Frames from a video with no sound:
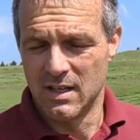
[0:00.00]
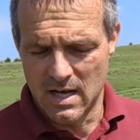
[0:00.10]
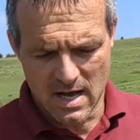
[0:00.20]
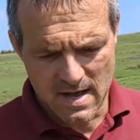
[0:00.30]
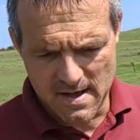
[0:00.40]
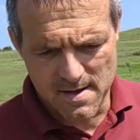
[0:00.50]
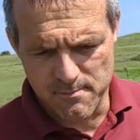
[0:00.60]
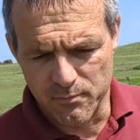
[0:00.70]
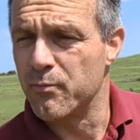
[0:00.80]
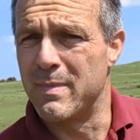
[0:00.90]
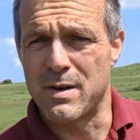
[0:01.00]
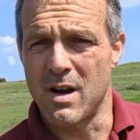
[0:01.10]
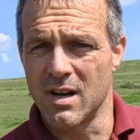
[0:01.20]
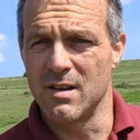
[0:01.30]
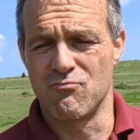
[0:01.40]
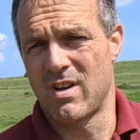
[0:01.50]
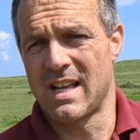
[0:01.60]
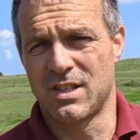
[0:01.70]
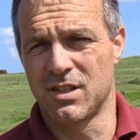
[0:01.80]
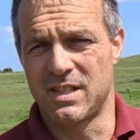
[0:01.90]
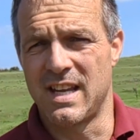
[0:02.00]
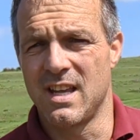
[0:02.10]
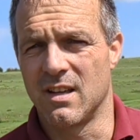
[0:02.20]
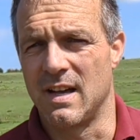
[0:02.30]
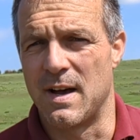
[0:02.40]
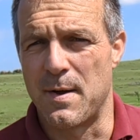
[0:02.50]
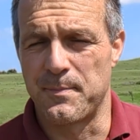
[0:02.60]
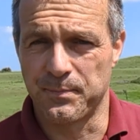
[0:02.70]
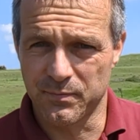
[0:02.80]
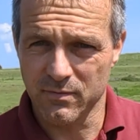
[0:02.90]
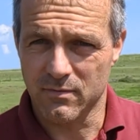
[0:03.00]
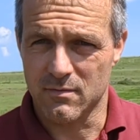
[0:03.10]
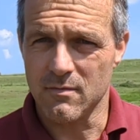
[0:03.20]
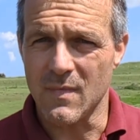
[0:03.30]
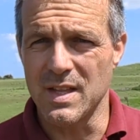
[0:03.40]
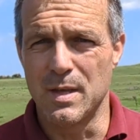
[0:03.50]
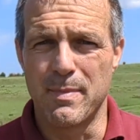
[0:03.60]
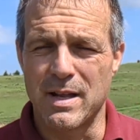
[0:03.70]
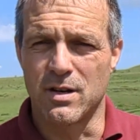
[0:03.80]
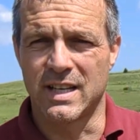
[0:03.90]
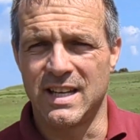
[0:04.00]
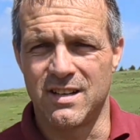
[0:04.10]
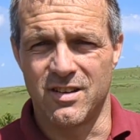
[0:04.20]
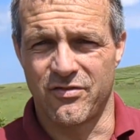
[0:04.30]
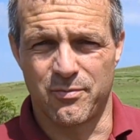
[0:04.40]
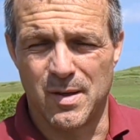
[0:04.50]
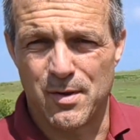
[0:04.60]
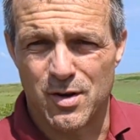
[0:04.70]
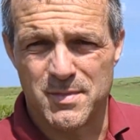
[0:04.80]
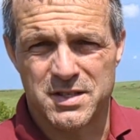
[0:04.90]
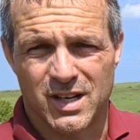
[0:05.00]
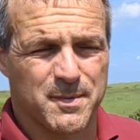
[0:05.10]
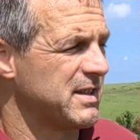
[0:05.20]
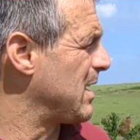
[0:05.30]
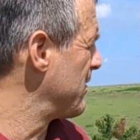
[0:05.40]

bedrock, I guess you could say. The bedrock here, you've maybe heard me talk about that